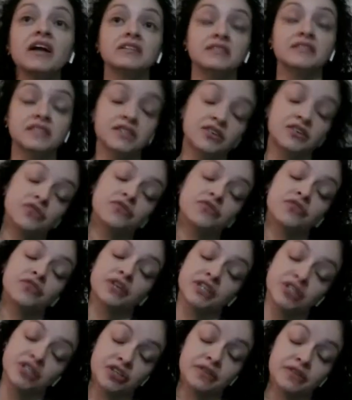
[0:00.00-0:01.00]
volunteered for
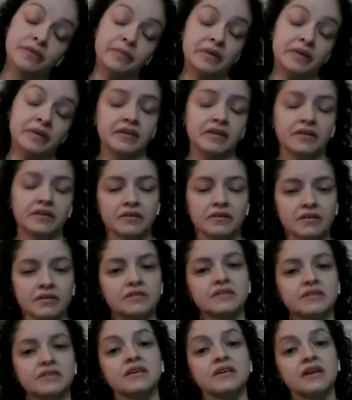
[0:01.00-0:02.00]
kitchen committee
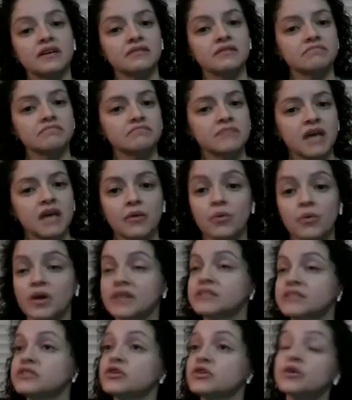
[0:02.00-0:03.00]
because again, I
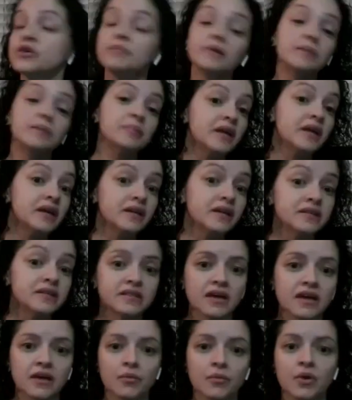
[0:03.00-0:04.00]
wanted to earn my
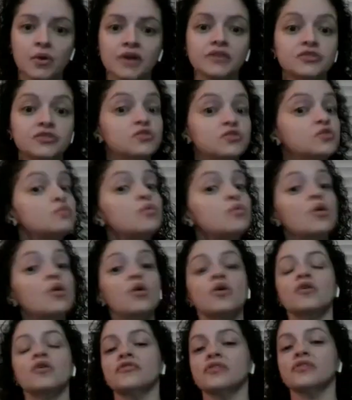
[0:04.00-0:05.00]
place. I wanted to do
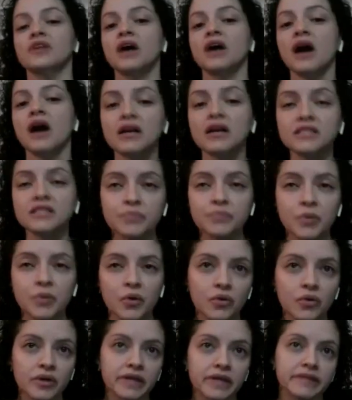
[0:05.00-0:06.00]
more for the
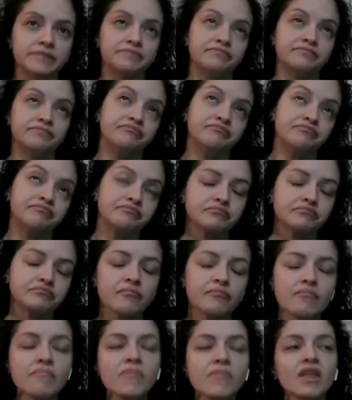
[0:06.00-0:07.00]
gospel, and
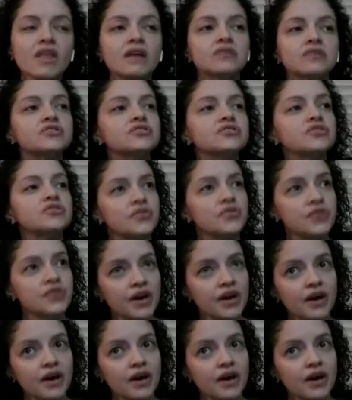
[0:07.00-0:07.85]
so